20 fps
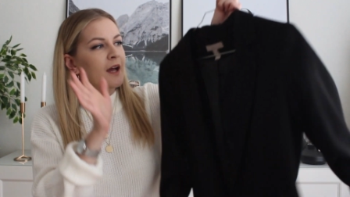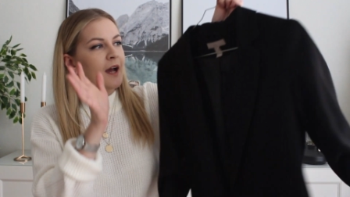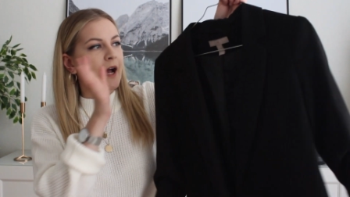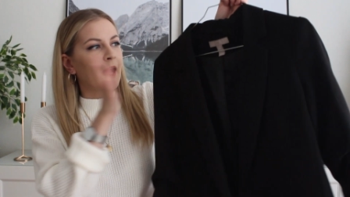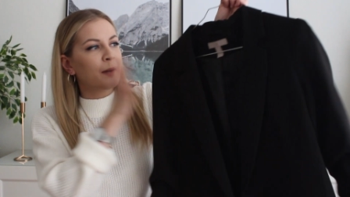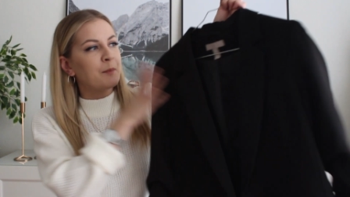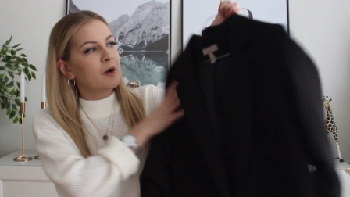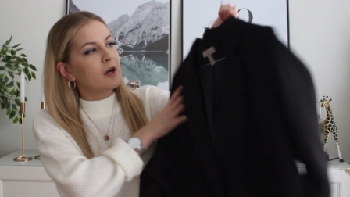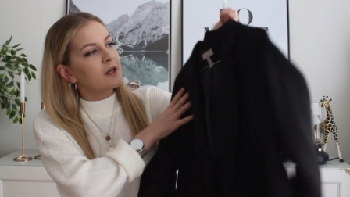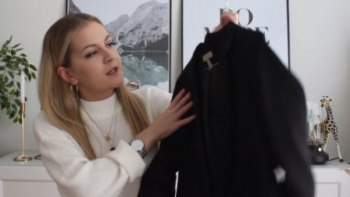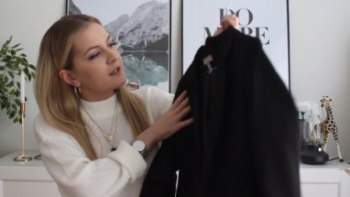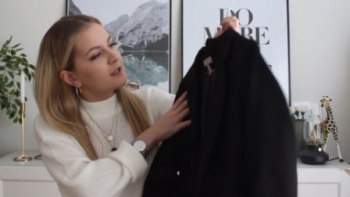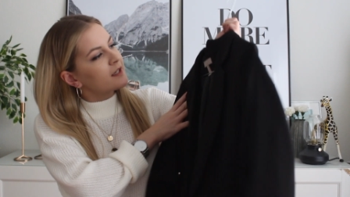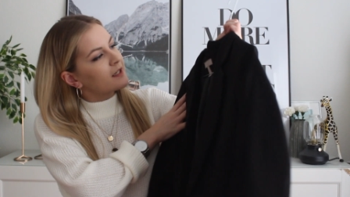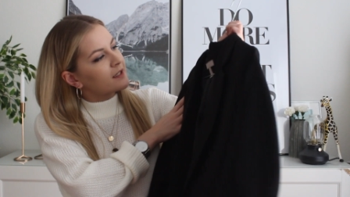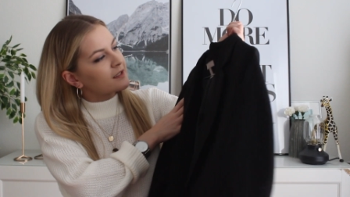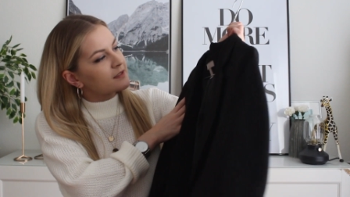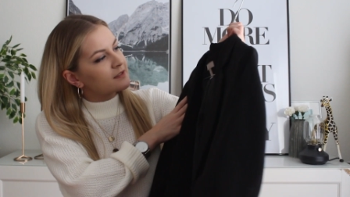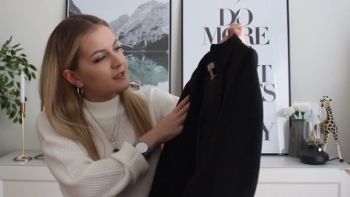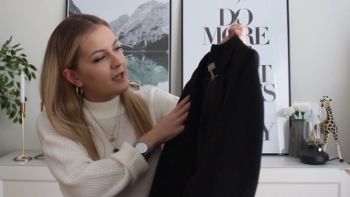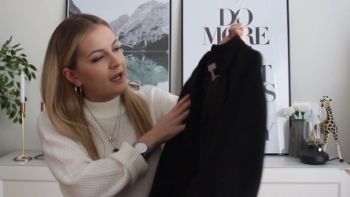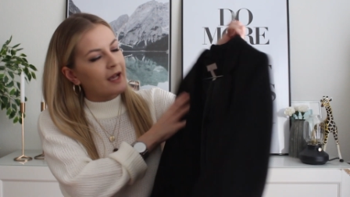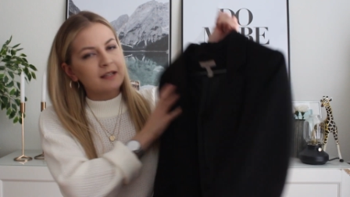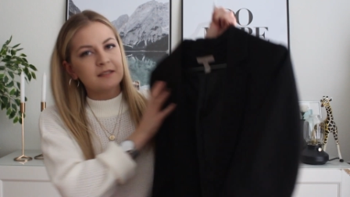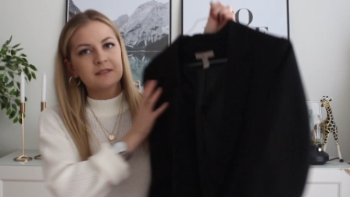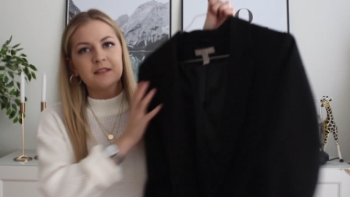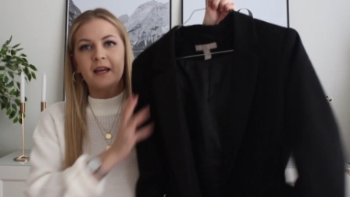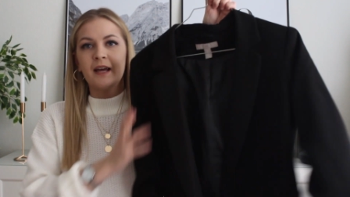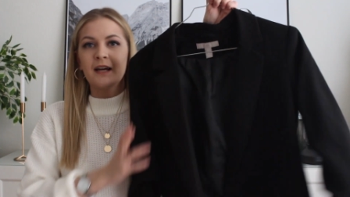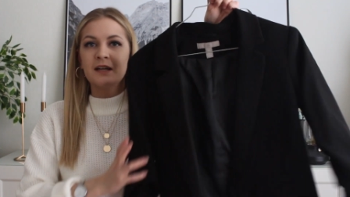I bought it in a
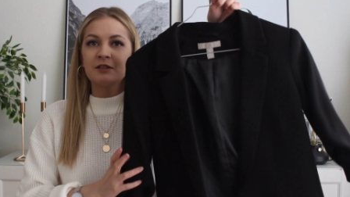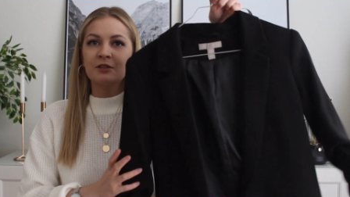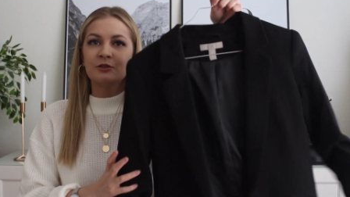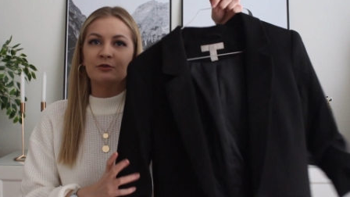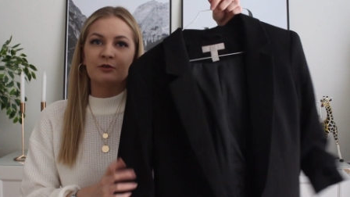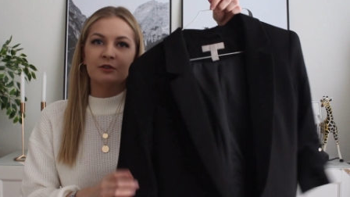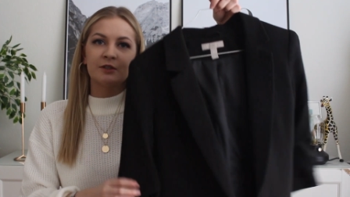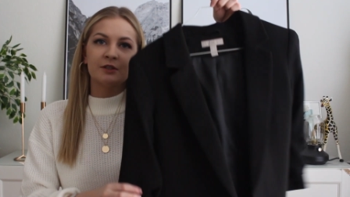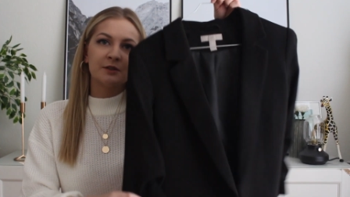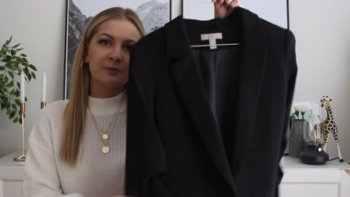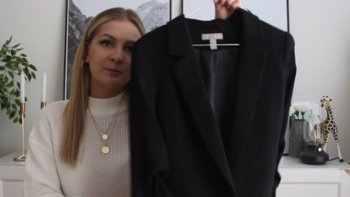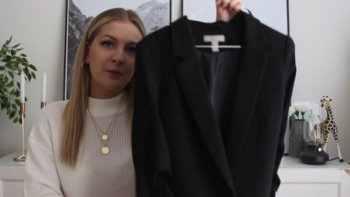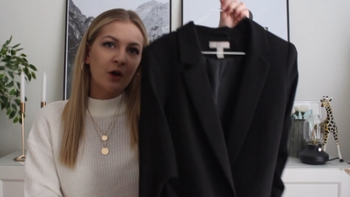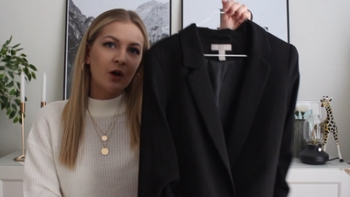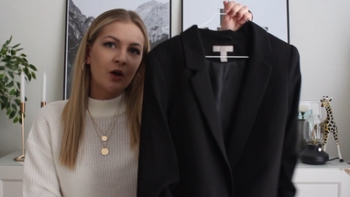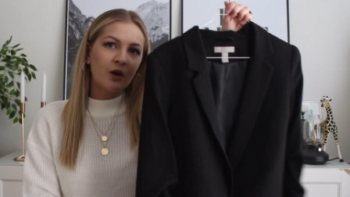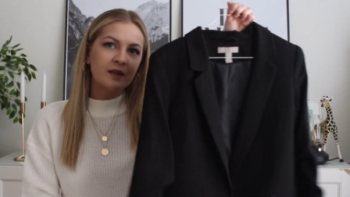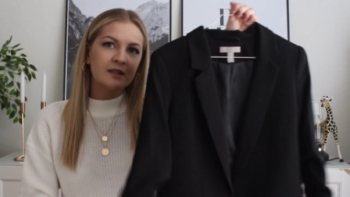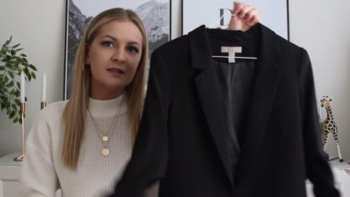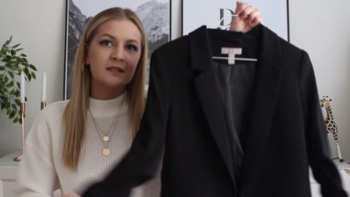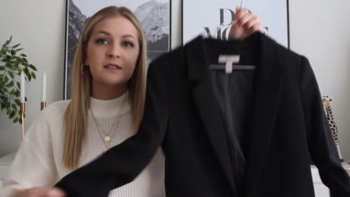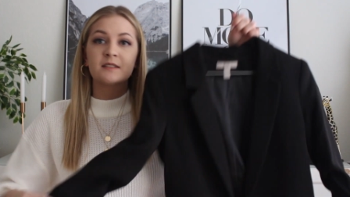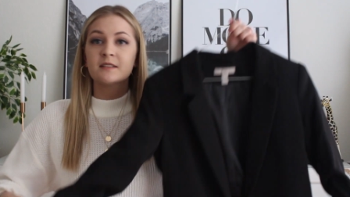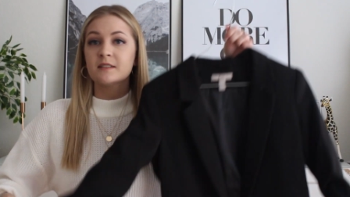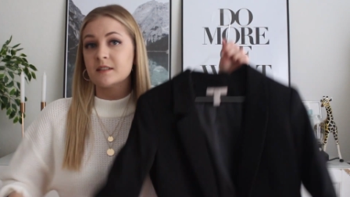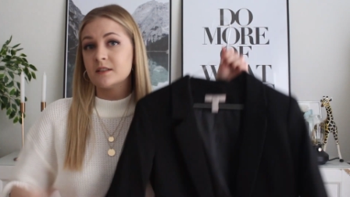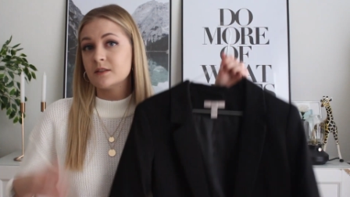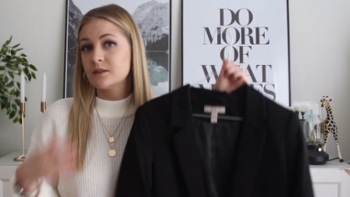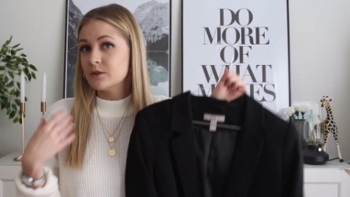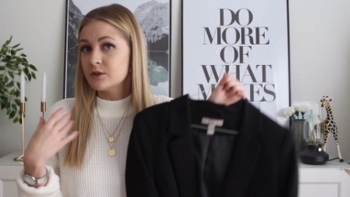size extra small. It's
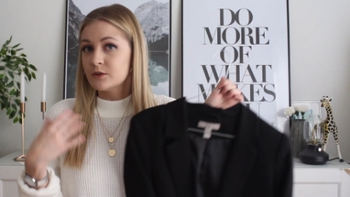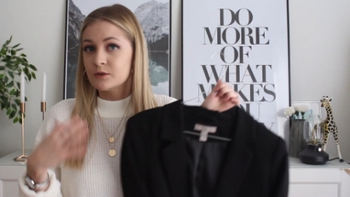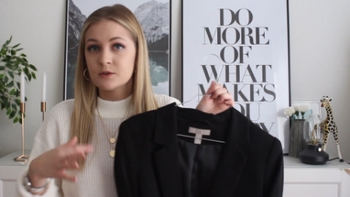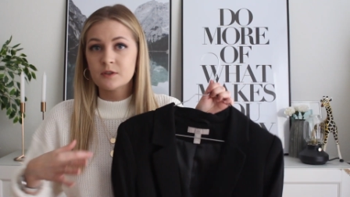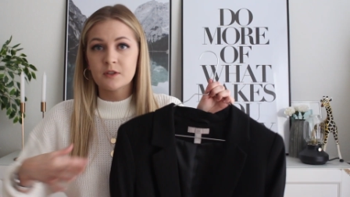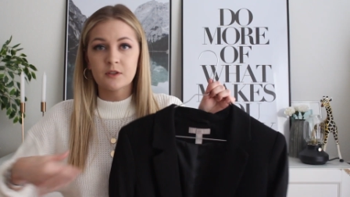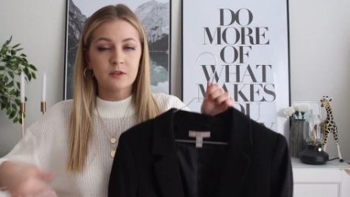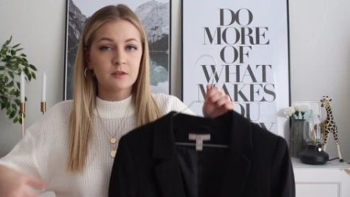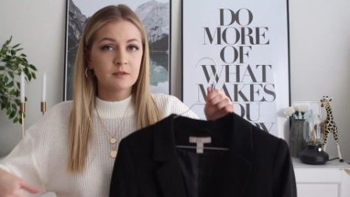still loose and